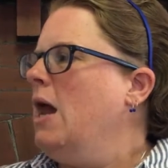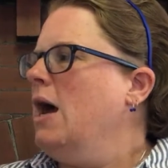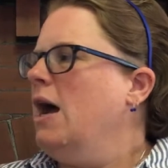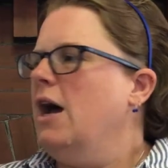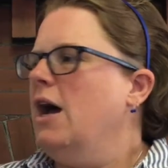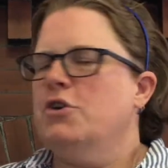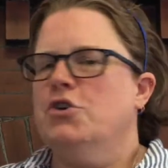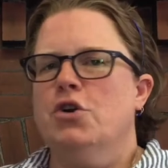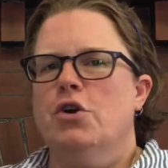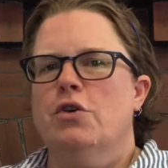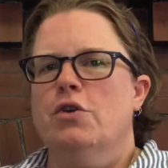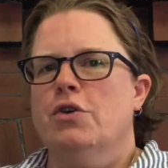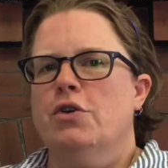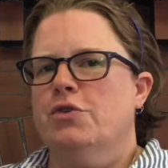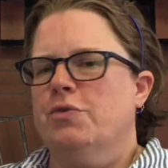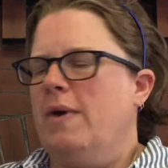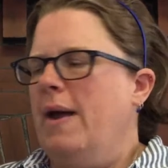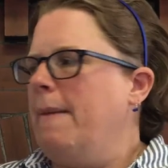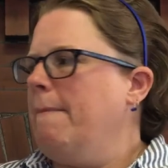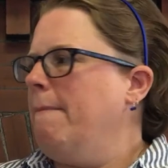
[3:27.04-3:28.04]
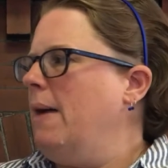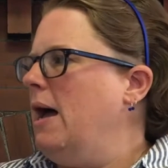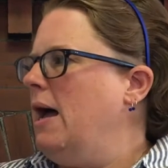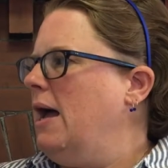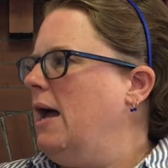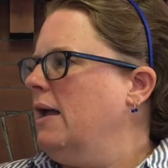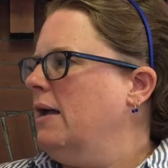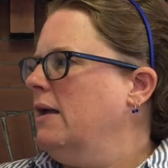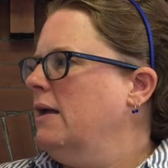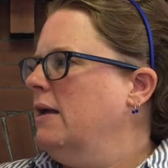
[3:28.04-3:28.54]
A turtle swam
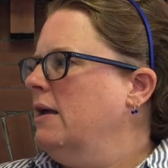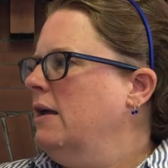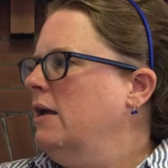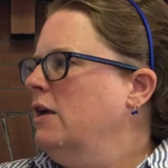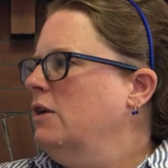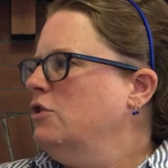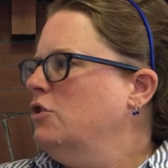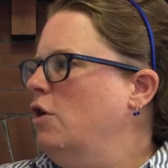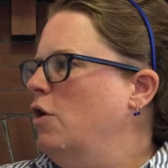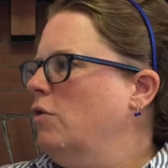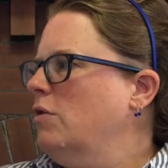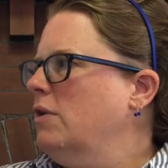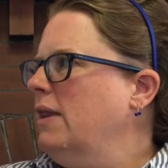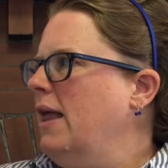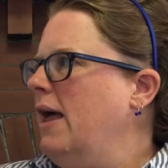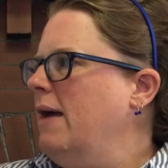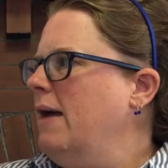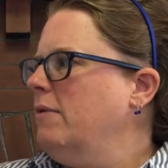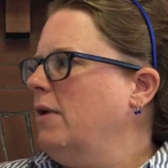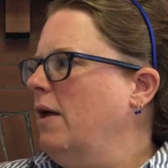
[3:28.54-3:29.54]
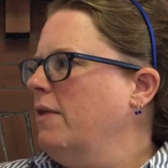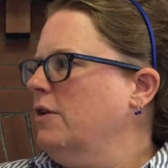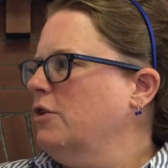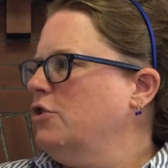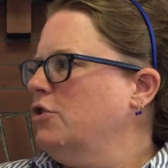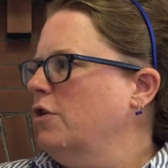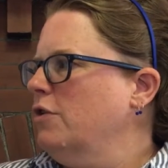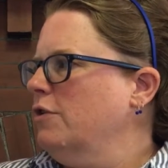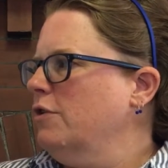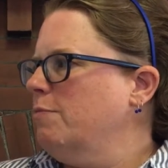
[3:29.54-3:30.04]
by. Toad climbed on the
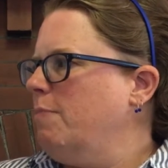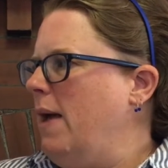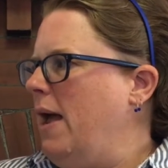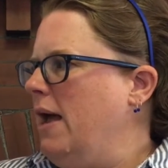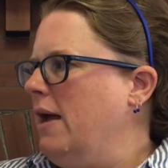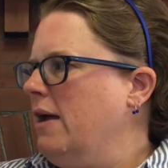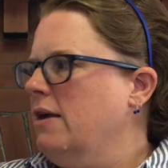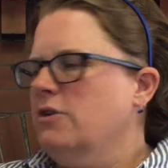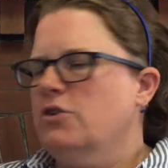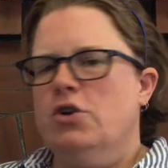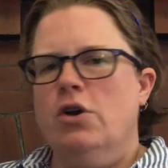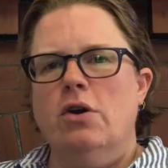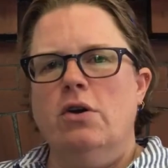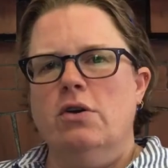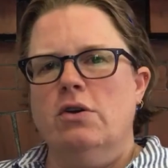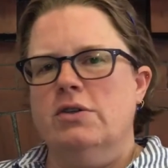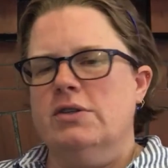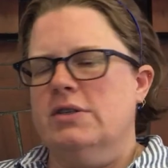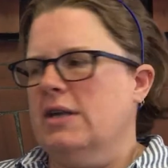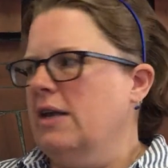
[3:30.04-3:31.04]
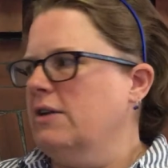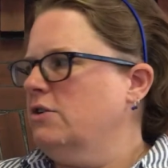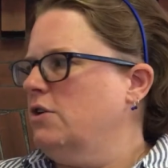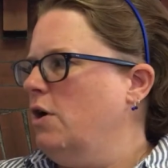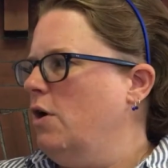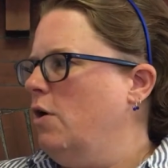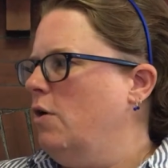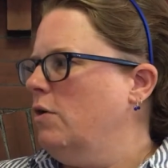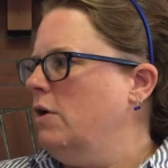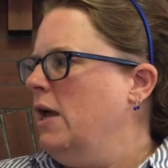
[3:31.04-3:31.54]
turtle's back. "Turtle," said
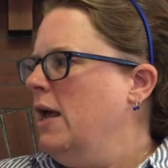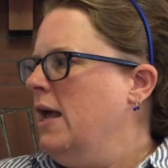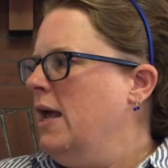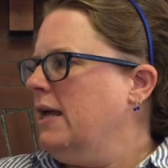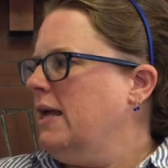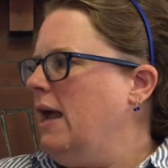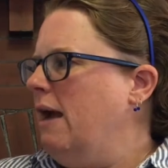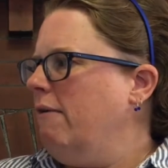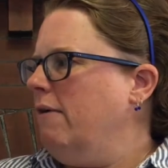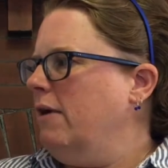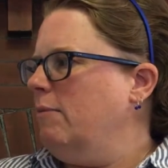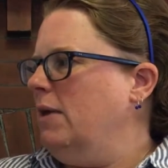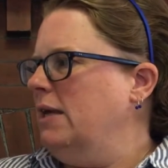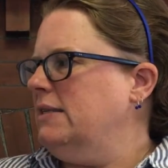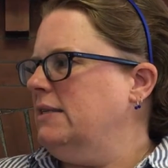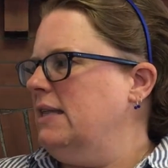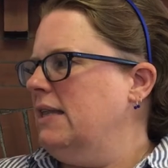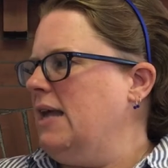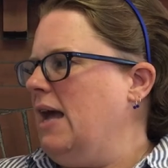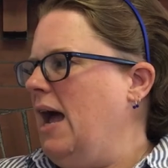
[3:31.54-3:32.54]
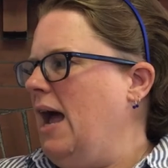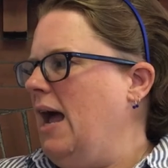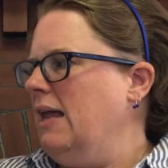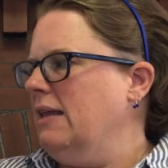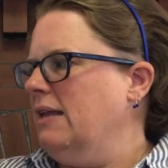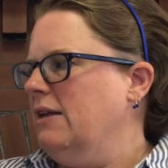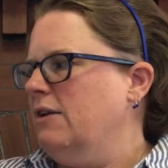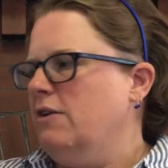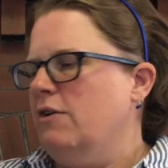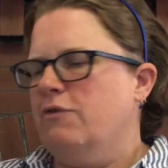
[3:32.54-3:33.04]
Toad, "carry me to the
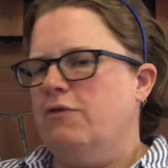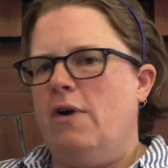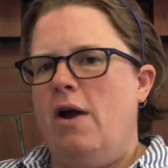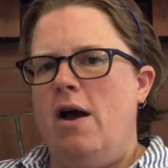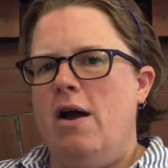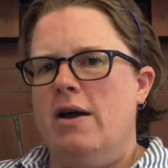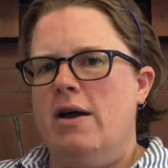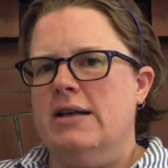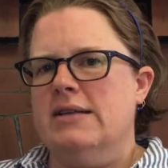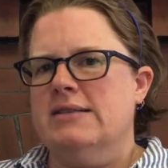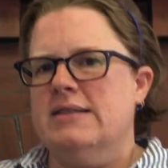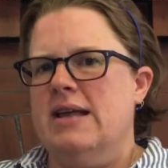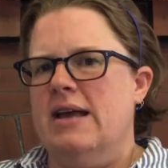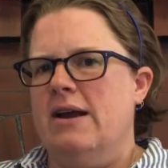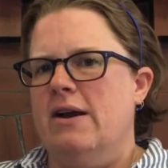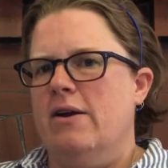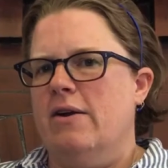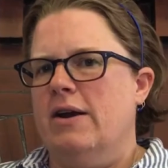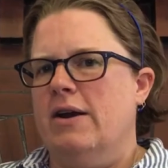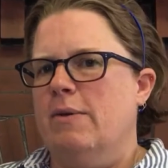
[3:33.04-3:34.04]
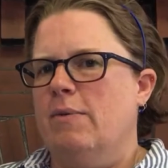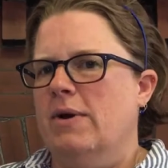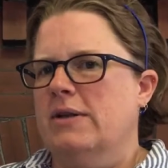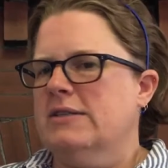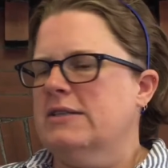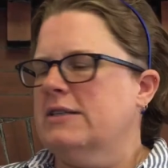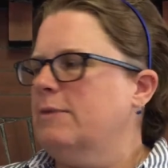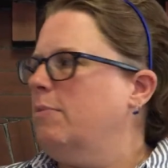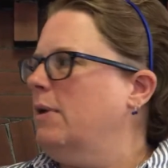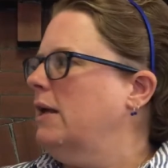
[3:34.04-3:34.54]
island. Frog is there. He
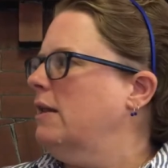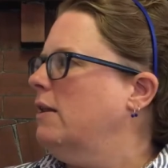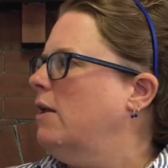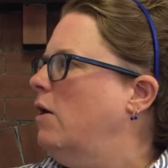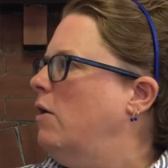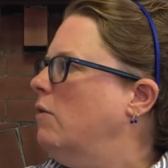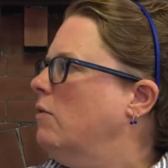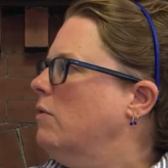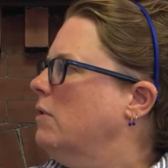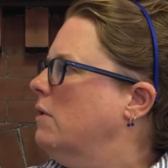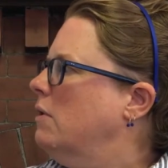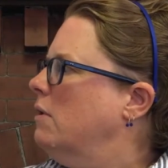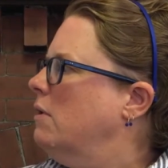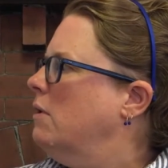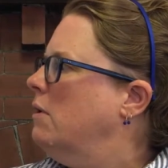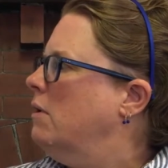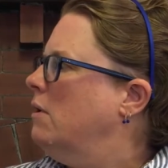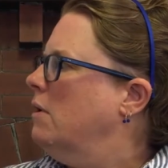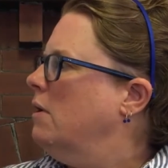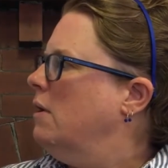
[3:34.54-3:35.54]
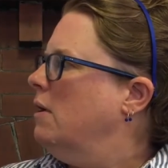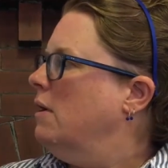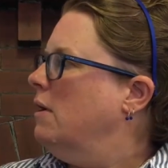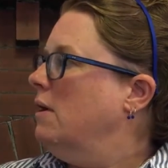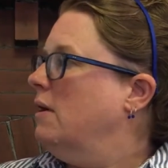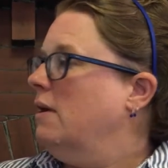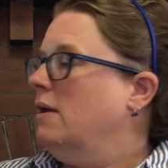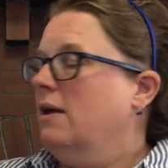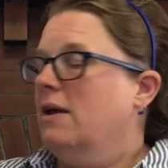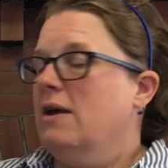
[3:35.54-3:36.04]
wants to be alone."
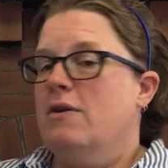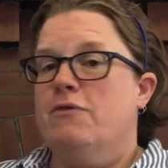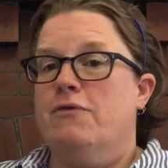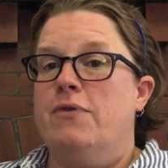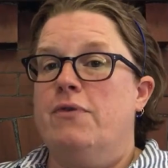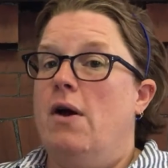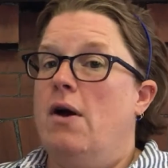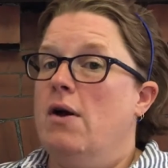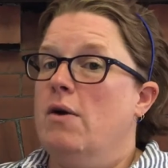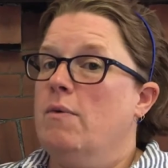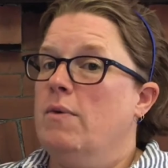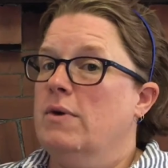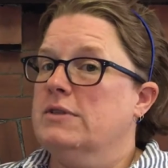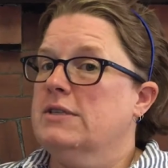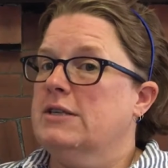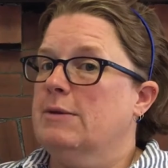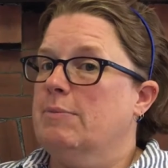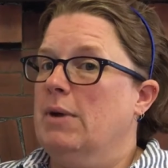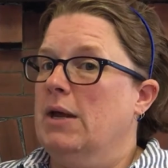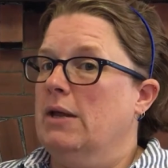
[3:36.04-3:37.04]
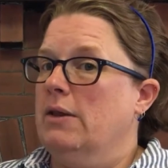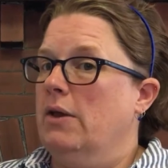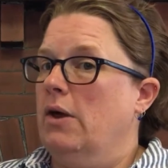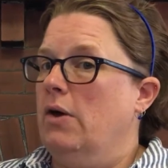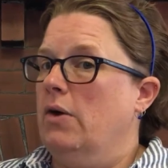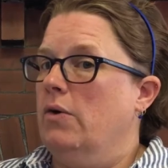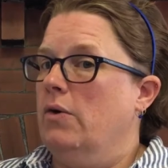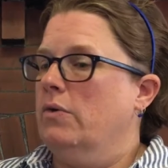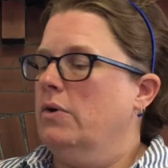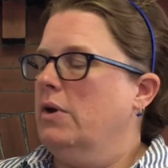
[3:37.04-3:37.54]
"If Frog wants to be
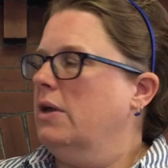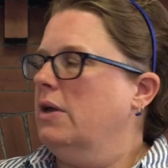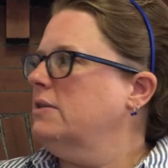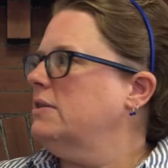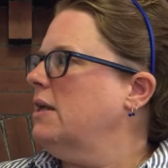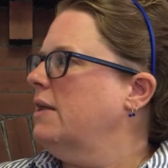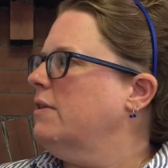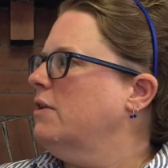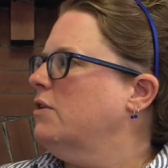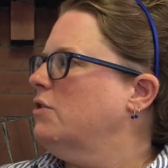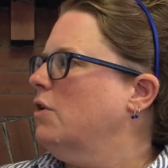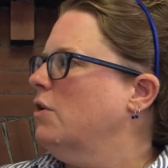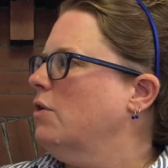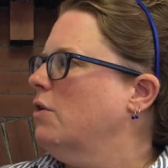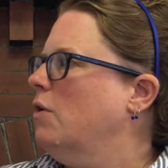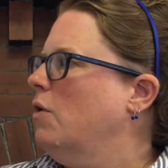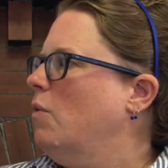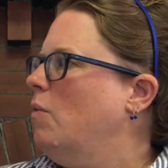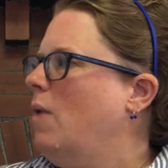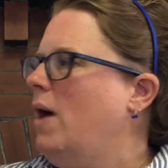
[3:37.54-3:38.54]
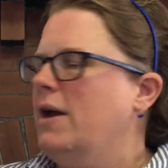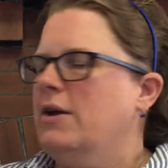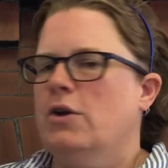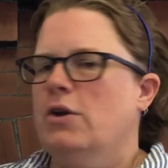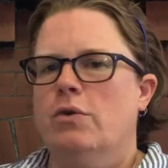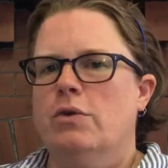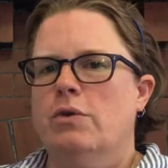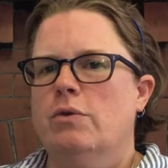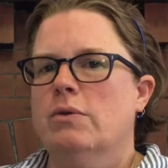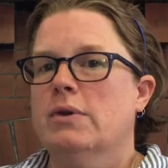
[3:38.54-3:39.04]
alone," said the turtle, "why
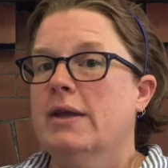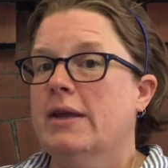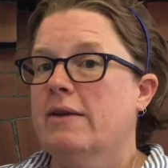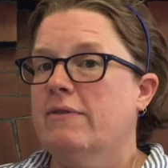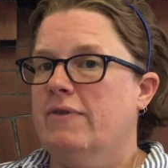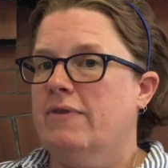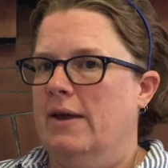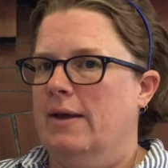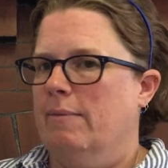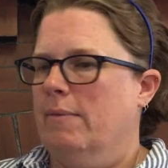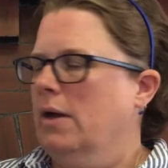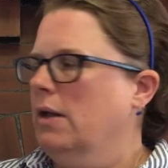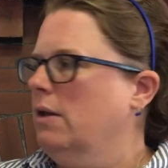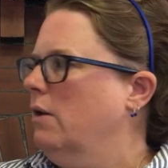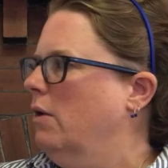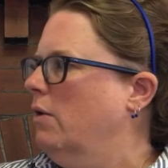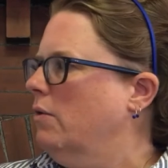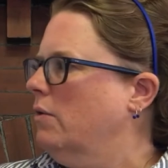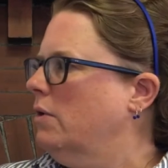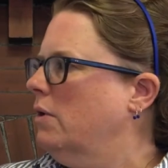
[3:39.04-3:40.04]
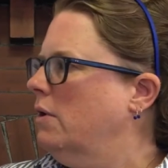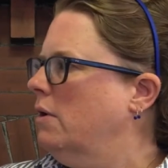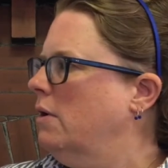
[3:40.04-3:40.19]
don't you leave him alone?"